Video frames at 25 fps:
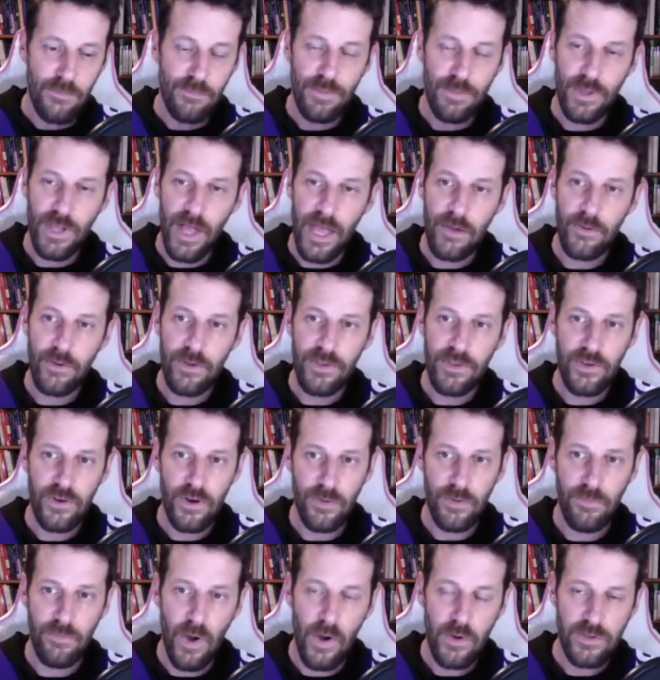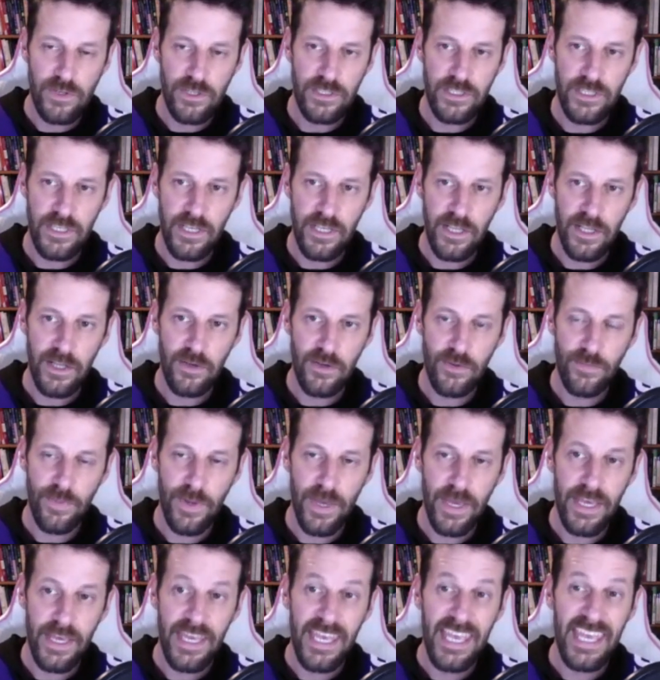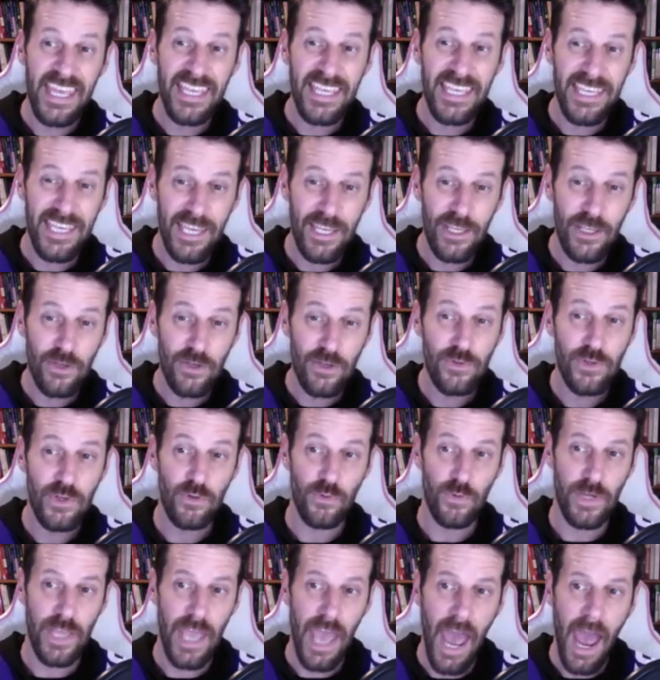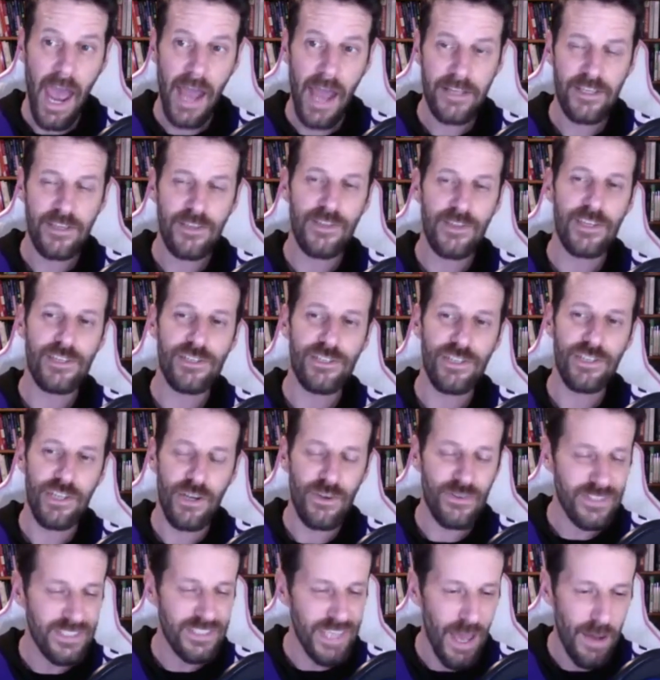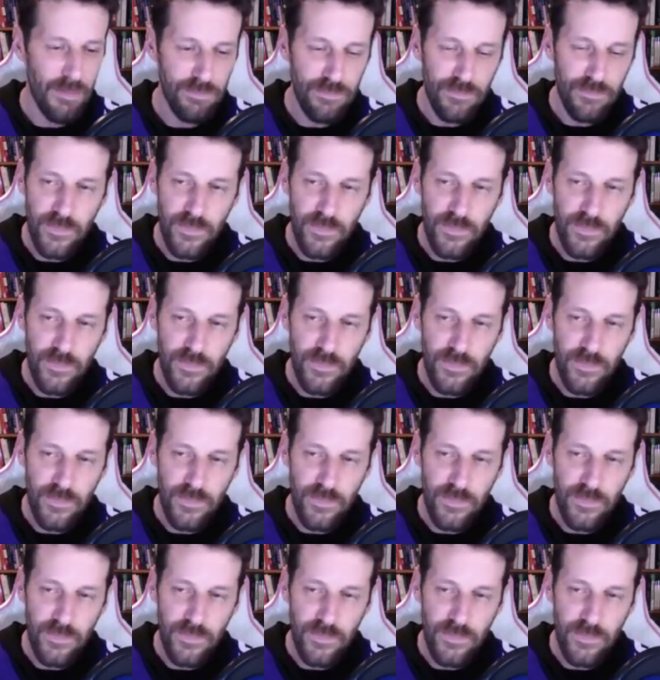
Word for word: play with your emotions a little bit and get you to react, then she goes, Yep,